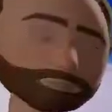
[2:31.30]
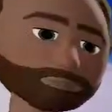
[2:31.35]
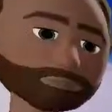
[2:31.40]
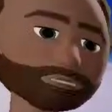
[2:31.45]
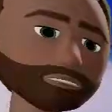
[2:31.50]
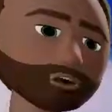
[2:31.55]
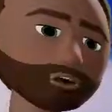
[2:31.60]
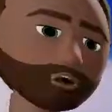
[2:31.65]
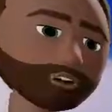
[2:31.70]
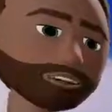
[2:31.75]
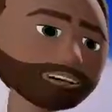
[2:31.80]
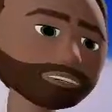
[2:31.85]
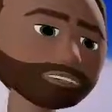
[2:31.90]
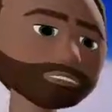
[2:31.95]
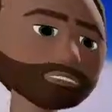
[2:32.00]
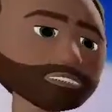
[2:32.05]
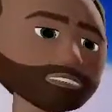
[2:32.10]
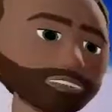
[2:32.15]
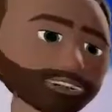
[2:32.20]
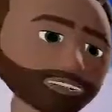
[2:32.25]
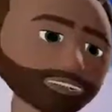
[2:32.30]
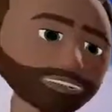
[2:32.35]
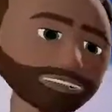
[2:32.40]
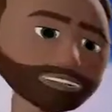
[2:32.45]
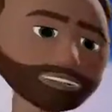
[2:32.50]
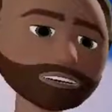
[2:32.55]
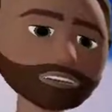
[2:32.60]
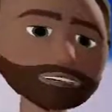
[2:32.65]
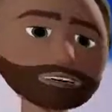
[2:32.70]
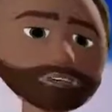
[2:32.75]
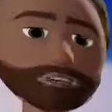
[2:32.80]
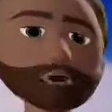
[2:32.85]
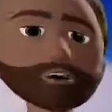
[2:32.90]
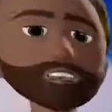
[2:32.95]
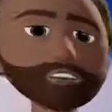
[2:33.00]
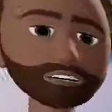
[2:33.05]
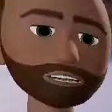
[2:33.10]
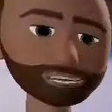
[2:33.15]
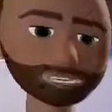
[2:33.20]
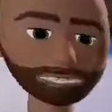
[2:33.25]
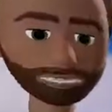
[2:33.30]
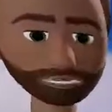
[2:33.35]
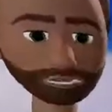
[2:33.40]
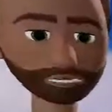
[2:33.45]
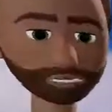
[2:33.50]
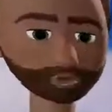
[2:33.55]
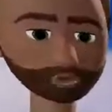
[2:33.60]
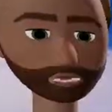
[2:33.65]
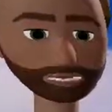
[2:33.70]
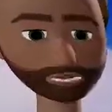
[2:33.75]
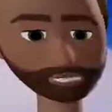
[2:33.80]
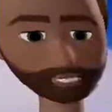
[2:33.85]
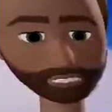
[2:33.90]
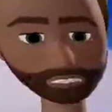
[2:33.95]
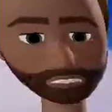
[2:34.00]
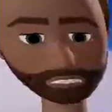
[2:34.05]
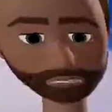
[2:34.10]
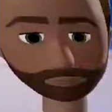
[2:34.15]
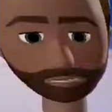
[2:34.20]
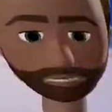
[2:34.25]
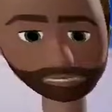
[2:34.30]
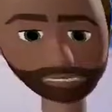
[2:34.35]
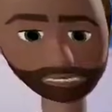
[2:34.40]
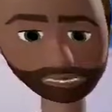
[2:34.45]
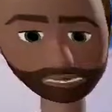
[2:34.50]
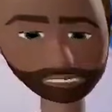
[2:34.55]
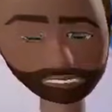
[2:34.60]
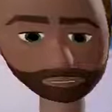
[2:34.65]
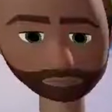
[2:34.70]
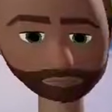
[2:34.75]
will react with UV and will release an oxygen again.